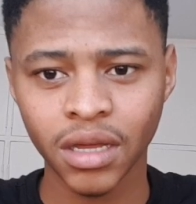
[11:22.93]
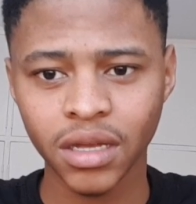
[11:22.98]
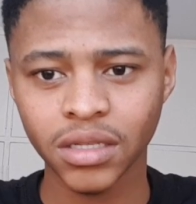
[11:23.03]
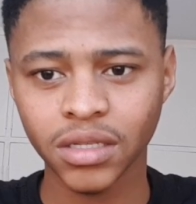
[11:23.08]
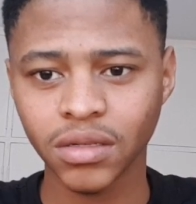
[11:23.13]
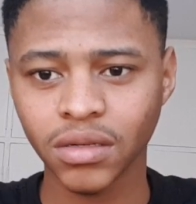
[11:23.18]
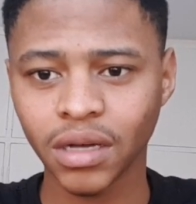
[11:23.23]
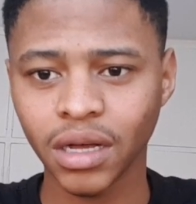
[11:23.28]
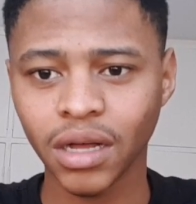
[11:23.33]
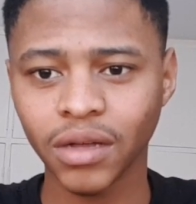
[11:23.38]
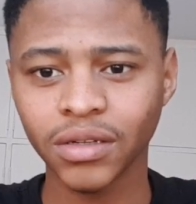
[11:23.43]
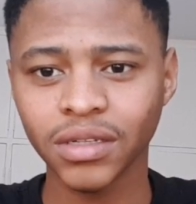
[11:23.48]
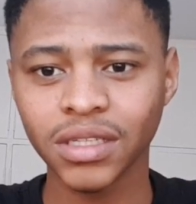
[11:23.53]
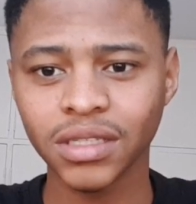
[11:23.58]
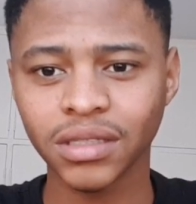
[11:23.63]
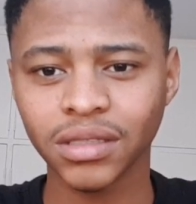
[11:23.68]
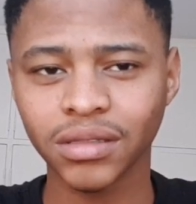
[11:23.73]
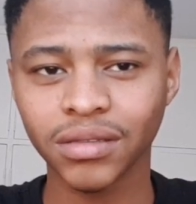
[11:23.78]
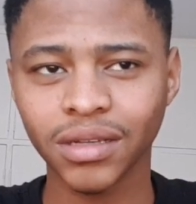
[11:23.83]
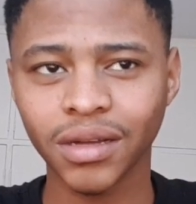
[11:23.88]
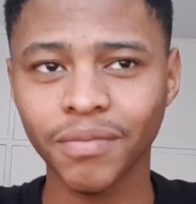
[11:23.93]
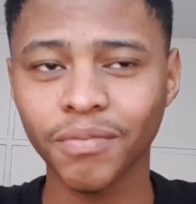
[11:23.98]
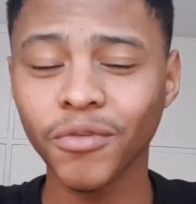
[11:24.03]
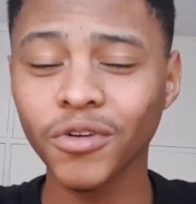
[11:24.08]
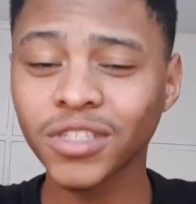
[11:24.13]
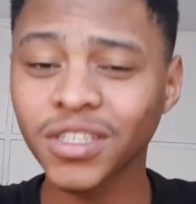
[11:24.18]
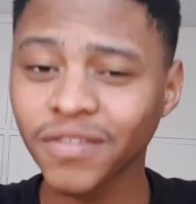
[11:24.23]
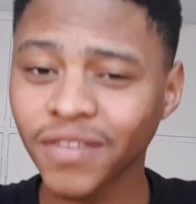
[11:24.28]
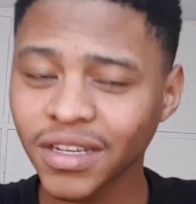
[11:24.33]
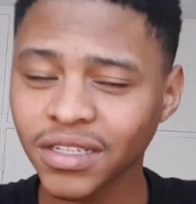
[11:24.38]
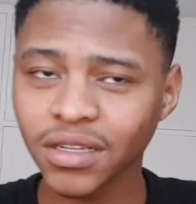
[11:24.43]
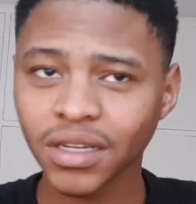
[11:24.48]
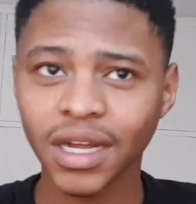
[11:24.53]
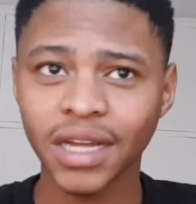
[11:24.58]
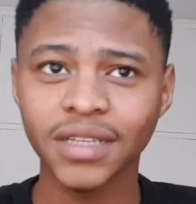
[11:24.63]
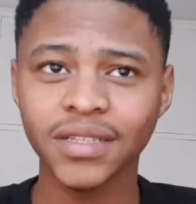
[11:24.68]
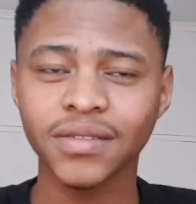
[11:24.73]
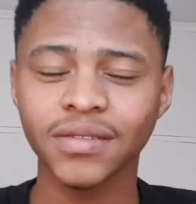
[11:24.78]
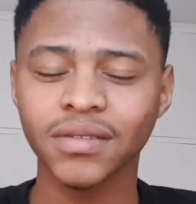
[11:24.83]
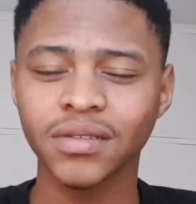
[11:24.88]
So I motivate you
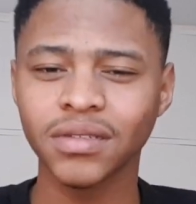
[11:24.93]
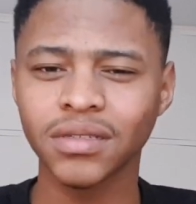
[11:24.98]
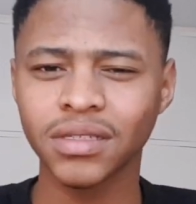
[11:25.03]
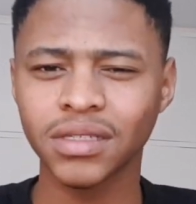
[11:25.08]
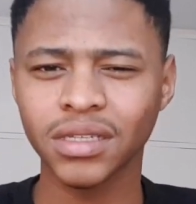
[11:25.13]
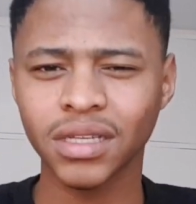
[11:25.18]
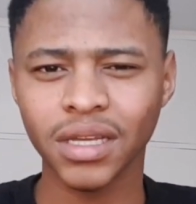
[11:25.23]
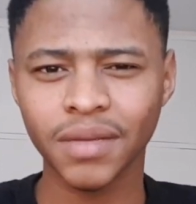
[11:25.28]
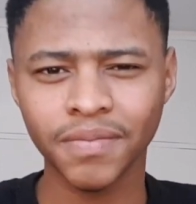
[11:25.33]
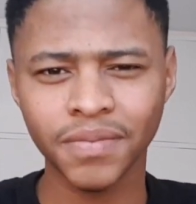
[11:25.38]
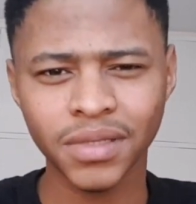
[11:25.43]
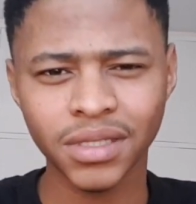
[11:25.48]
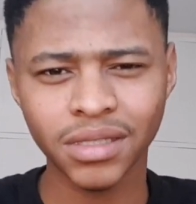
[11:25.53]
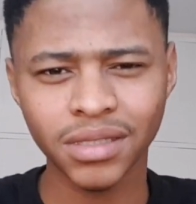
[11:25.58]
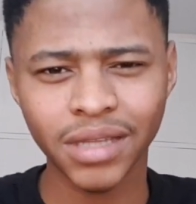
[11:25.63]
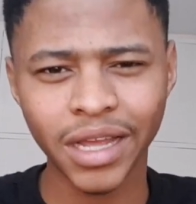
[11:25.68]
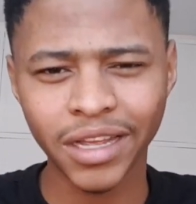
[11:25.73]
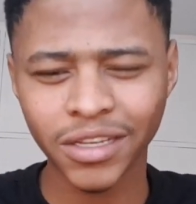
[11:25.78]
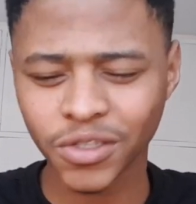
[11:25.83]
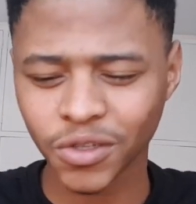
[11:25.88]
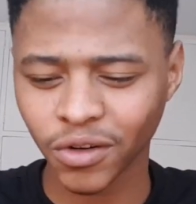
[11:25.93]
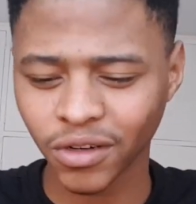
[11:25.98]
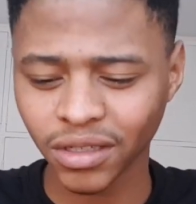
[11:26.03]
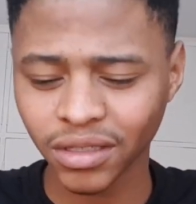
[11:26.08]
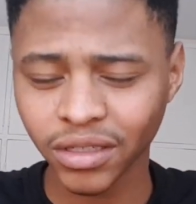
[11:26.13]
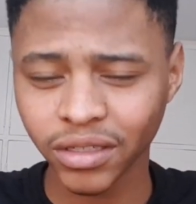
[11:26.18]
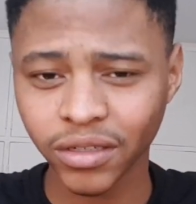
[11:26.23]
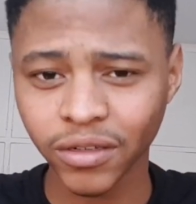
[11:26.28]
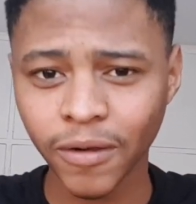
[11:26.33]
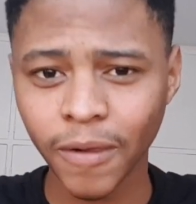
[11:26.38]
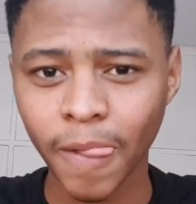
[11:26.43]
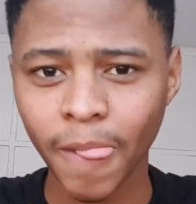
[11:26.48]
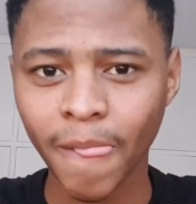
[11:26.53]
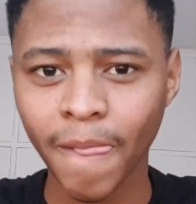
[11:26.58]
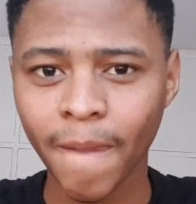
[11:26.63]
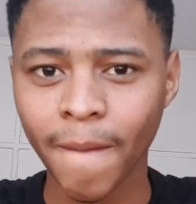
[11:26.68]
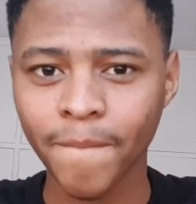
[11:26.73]
guys to keep, stay strong, you know?